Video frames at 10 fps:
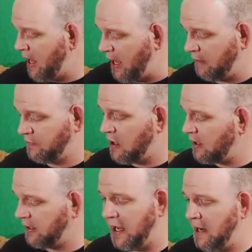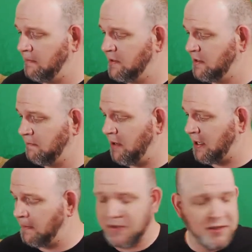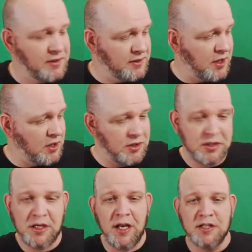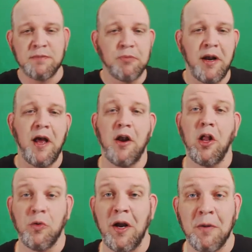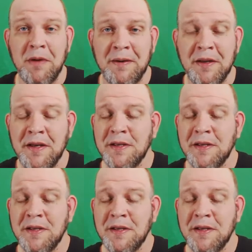and I've got games and pickups just kind of spread out all around me,